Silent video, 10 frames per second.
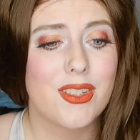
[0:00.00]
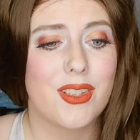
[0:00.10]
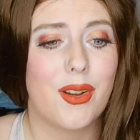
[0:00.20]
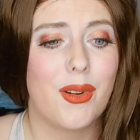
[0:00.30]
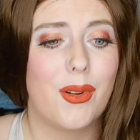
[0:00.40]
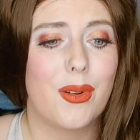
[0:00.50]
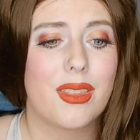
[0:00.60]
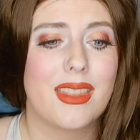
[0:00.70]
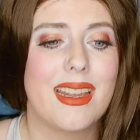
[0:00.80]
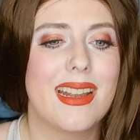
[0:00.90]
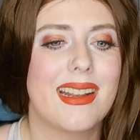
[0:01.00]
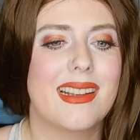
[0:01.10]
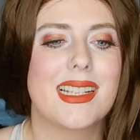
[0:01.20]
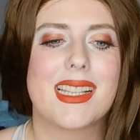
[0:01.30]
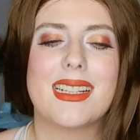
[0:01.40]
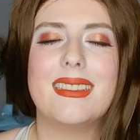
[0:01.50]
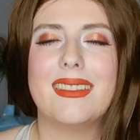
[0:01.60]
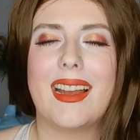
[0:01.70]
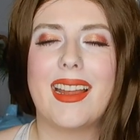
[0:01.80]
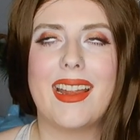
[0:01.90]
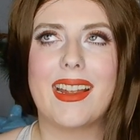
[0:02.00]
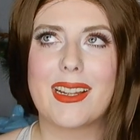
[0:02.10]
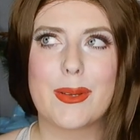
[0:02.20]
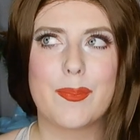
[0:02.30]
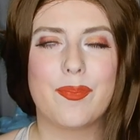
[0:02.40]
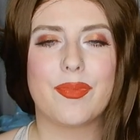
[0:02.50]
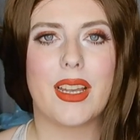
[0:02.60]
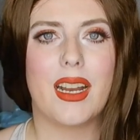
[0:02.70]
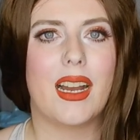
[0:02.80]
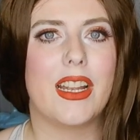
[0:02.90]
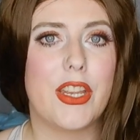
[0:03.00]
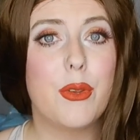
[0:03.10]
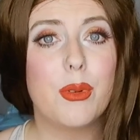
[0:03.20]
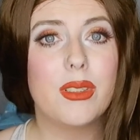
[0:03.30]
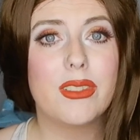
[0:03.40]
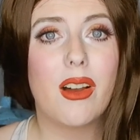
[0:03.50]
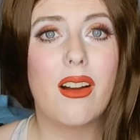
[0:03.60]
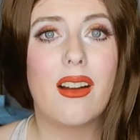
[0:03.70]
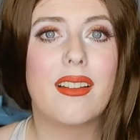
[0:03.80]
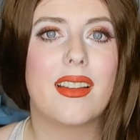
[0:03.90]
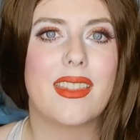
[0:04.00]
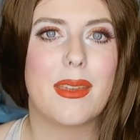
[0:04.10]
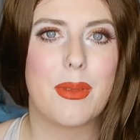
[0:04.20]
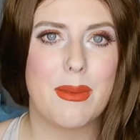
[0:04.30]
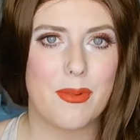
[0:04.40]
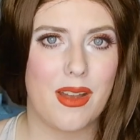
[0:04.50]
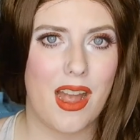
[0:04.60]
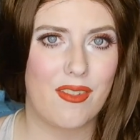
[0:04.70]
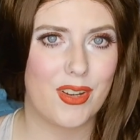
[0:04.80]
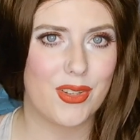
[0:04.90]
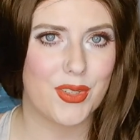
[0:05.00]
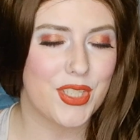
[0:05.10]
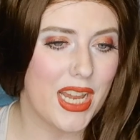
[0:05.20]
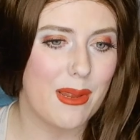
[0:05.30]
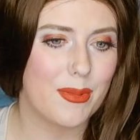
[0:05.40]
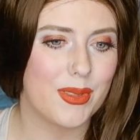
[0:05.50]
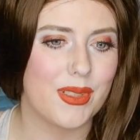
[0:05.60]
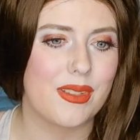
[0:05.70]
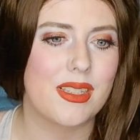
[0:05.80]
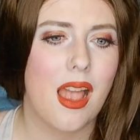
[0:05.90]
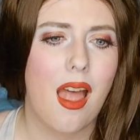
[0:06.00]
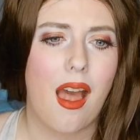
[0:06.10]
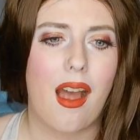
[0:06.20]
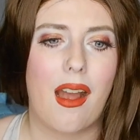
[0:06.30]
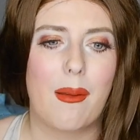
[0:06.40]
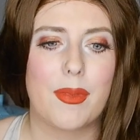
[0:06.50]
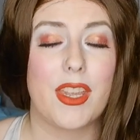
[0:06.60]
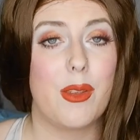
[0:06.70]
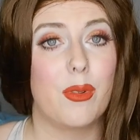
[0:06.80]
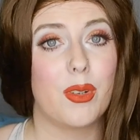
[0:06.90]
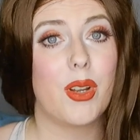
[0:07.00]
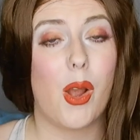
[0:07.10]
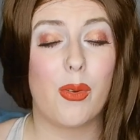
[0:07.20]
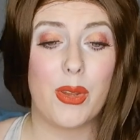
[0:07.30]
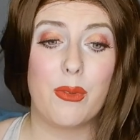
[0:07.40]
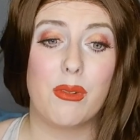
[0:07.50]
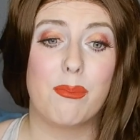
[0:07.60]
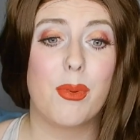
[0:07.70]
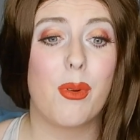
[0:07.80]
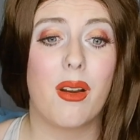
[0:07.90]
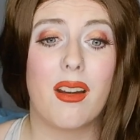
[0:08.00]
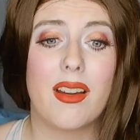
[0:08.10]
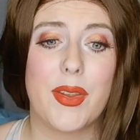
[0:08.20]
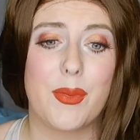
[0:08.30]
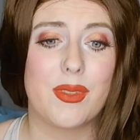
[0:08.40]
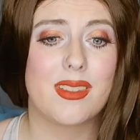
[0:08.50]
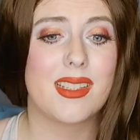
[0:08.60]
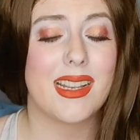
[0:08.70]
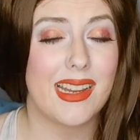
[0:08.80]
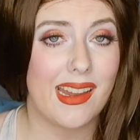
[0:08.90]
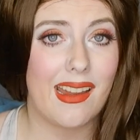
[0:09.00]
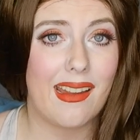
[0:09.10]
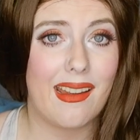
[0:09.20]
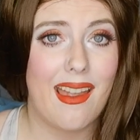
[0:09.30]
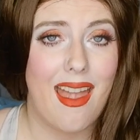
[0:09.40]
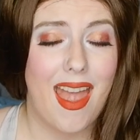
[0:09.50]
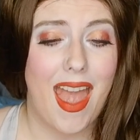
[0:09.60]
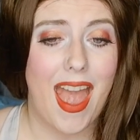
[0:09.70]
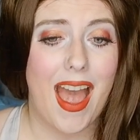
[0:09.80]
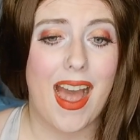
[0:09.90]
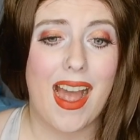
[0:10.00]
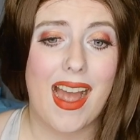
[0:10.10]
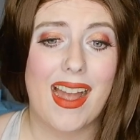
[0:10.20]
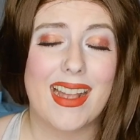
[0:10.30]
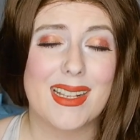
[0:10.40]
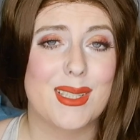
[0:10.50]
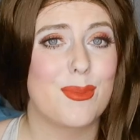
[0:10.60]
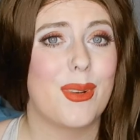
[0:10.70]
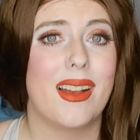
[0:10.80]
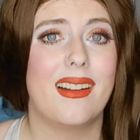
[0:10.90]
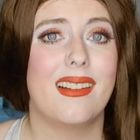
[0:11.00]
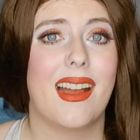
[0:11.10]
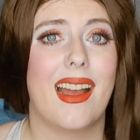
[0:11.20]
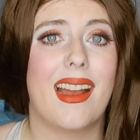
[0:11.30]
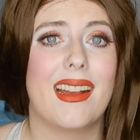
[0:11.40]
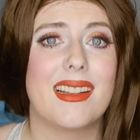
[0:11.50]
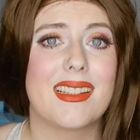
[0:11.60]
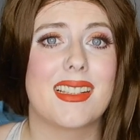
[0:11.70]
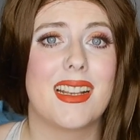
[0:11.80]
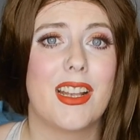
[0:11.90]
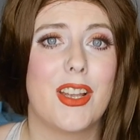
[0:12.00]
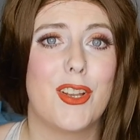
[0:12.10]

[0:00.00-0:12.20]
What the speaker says: So things like Yule log that people have on their tables, the Yule goat, Yule boar, Yule singing, as well as